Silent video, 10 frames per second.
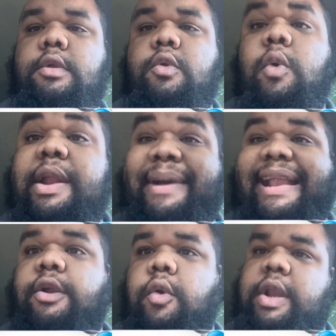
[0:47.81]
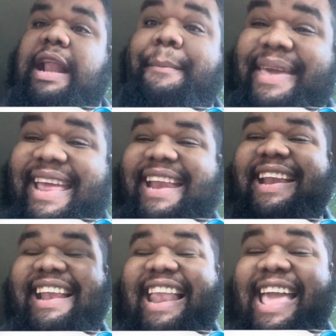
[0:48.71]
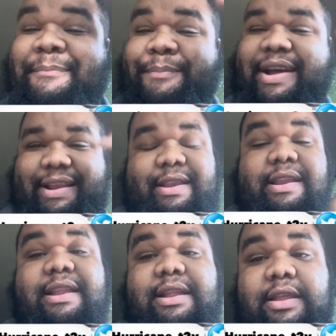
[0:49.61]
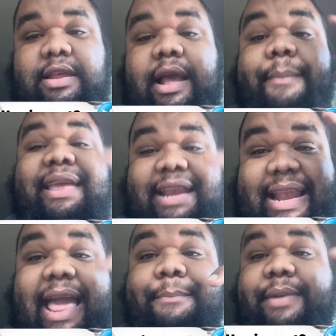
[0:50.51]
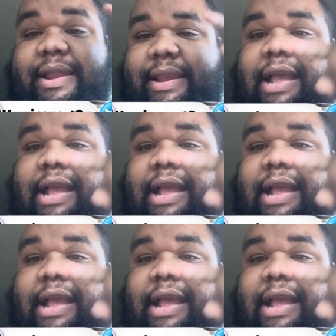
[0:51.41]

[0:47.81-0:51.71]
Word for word: What am I doing? I'm hitting the like button. I'm hitting the like button.